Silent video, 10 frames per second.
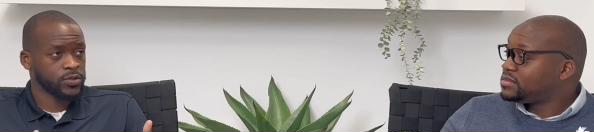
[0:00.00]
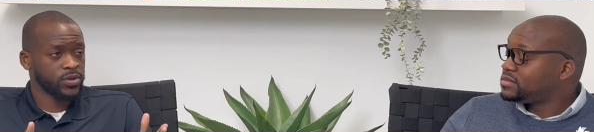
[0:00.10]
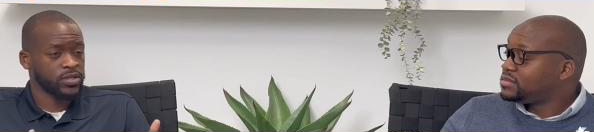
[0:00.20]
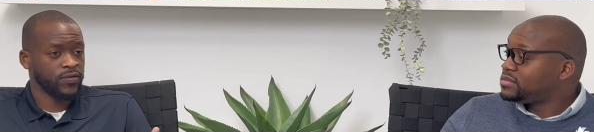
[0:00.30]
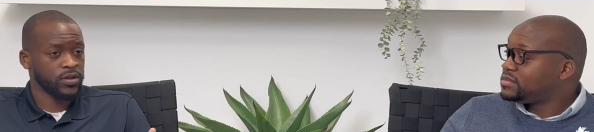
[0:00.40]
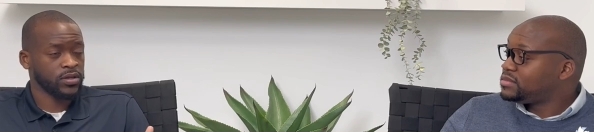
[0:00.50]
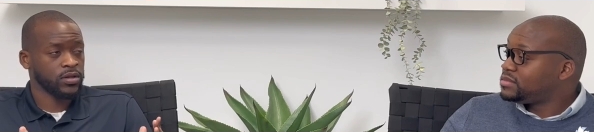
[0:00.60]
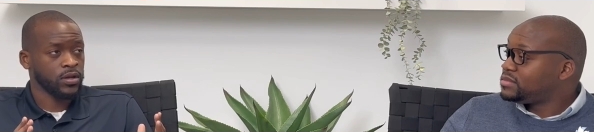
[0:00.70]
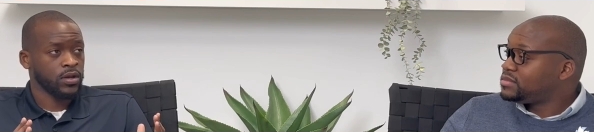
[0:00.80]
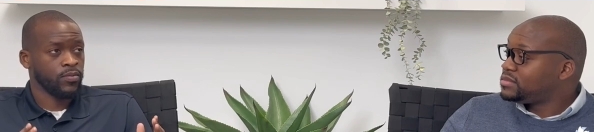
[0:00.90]
Speaker 1: specifically,
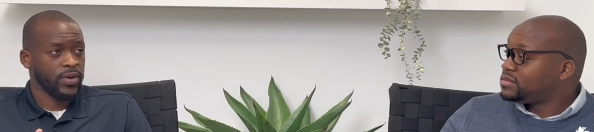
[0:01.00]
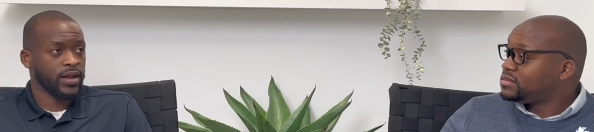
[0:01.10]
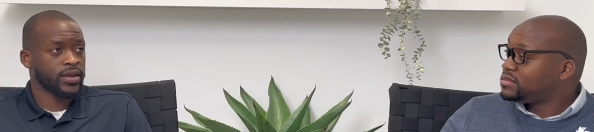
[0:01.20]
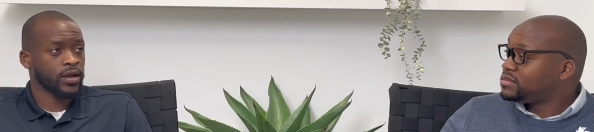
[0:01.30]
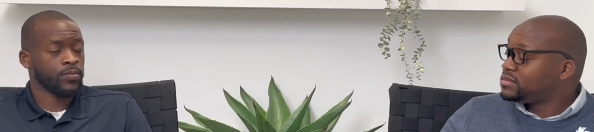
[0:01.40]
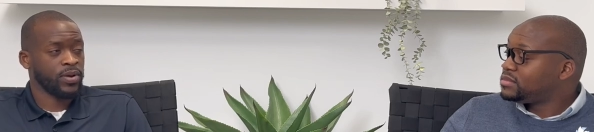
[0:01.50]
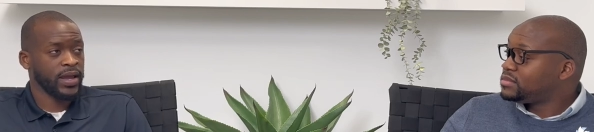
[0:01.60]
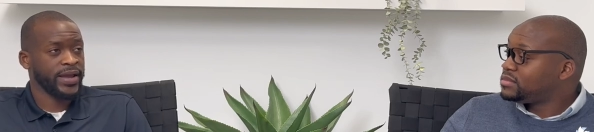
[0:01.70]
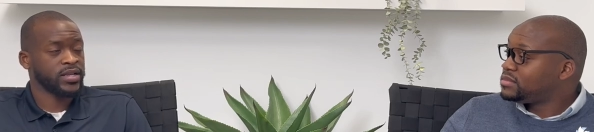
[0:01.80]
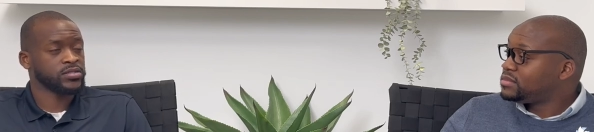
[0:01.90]
Medicare
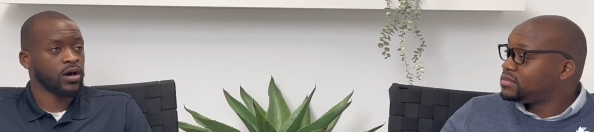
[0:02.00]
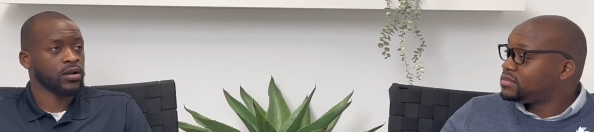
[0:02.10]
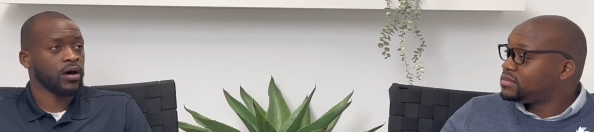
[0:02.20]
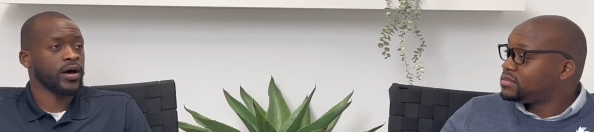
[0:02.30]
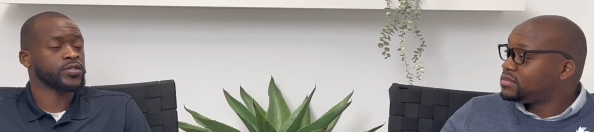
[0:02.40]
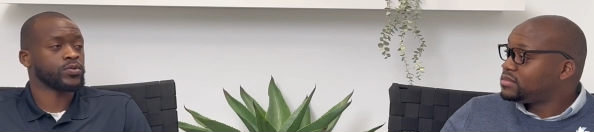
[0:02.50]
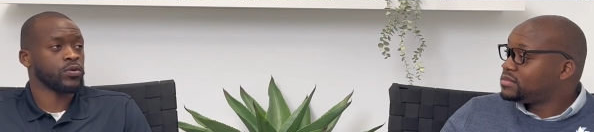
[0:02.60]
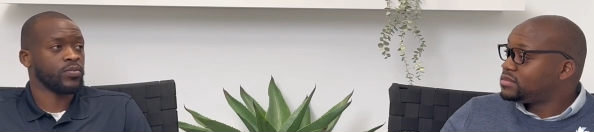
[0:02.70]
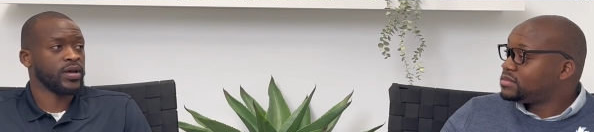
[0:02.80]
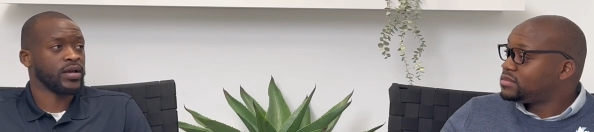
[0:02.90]
pays on hospital
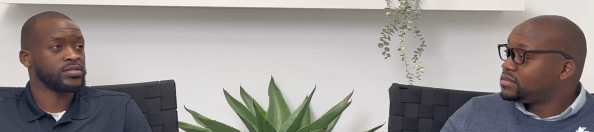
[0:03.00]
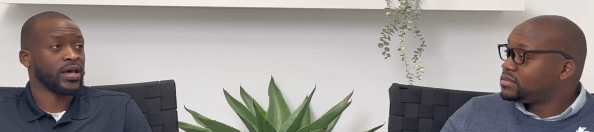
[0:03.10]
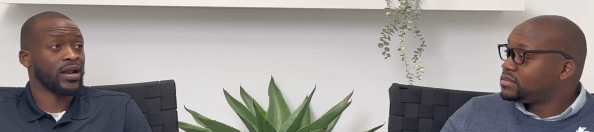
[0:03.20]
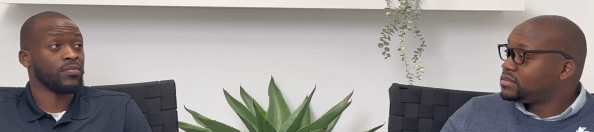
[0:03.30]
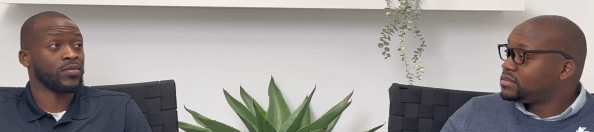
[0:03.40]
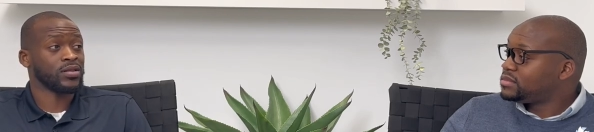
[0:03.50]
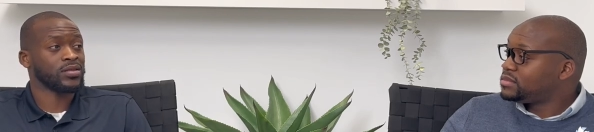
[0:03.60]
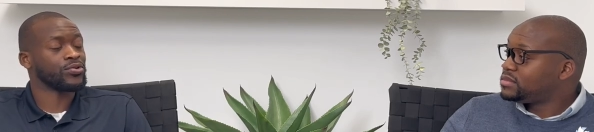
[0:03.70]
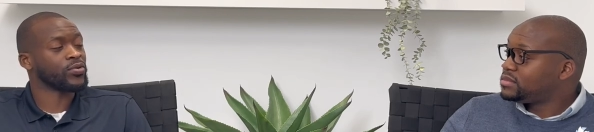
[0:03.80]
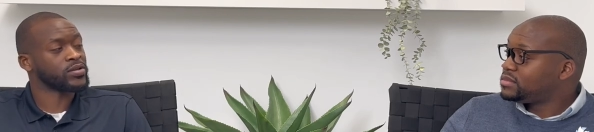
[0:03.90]
beds at a
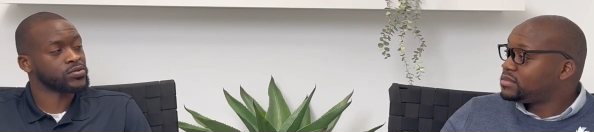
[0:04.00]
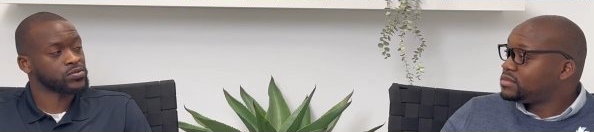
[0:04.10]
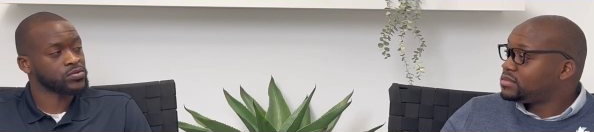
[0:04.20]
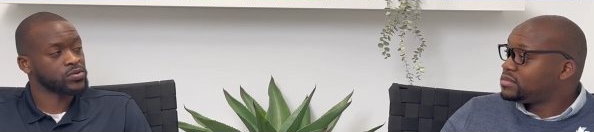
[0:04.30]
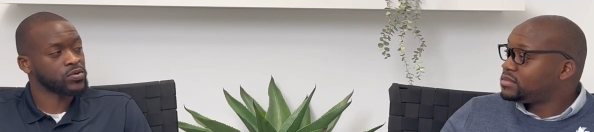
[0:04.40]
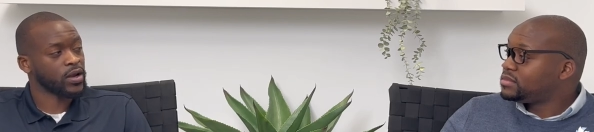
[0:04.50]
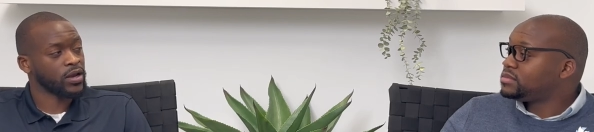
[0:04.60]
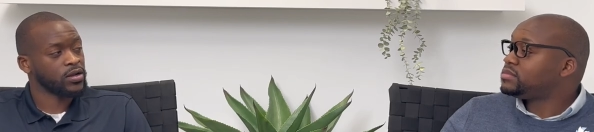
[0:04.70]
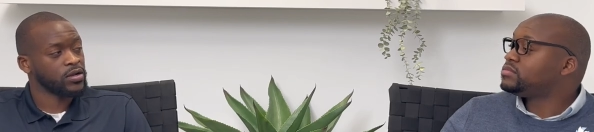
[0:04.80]
monthly rental, right?